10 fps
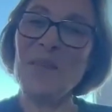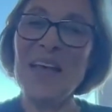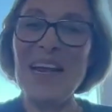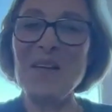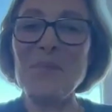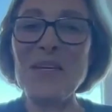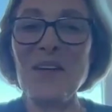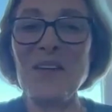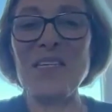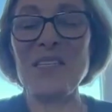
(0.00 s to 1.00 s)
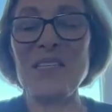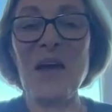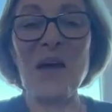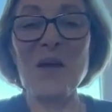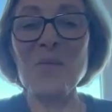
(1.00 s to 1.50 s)
and I'd meet all these
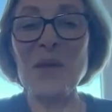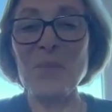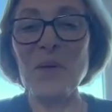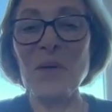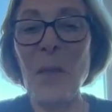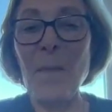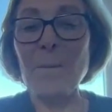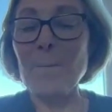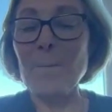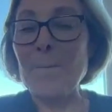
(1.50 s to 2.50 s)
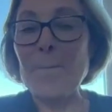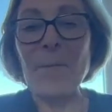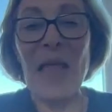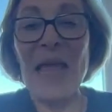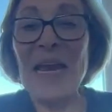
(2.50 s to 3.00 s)
young people.
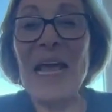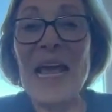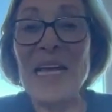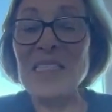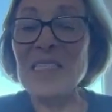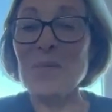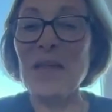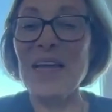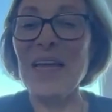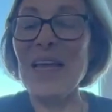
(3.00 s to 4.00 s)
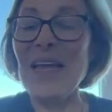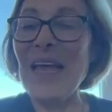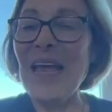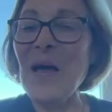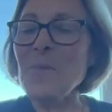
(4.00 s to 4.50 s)
And I asked them, like,
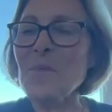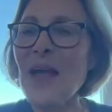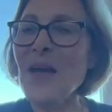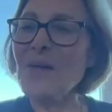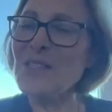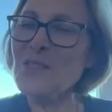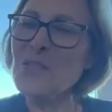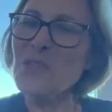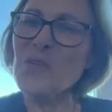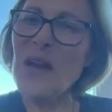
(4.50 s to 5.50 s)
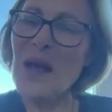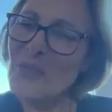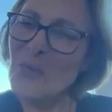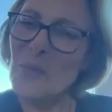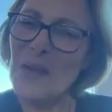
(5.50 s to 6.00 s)
how did you turn
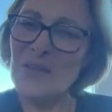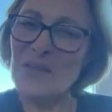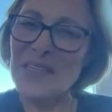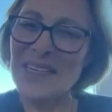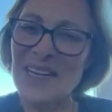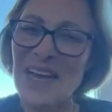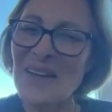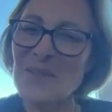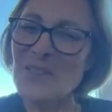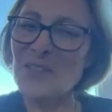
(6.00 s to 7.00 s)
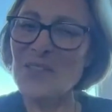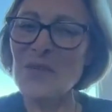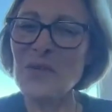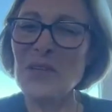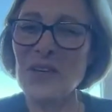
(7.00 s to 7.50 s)
out the way you did? I was just
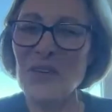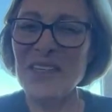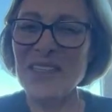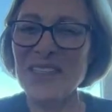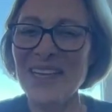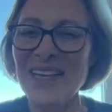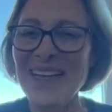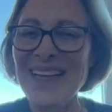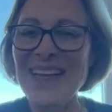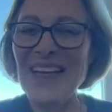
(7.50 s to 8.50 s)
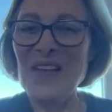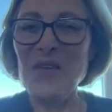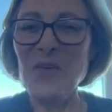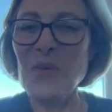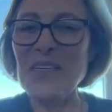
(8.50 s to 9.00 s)
so curious, like,
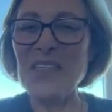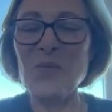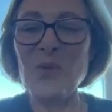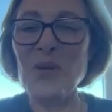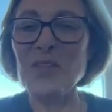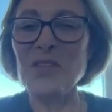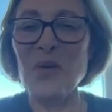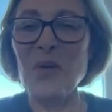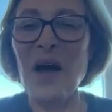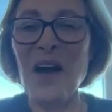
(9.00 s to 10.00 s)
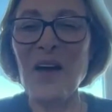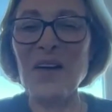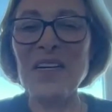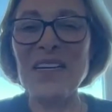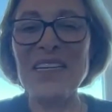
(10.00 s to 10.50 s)
you're willing to work so
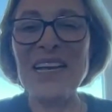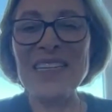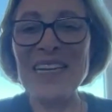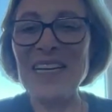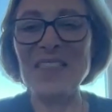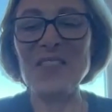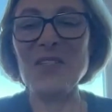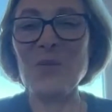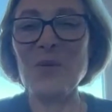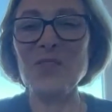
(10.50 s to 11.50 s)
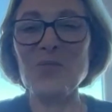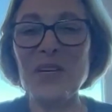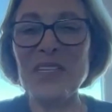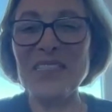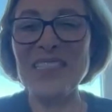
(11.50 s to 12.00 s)
hard and take on so much
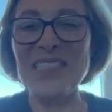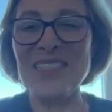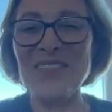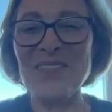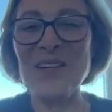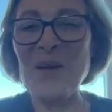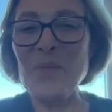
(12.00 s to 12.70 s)
risk to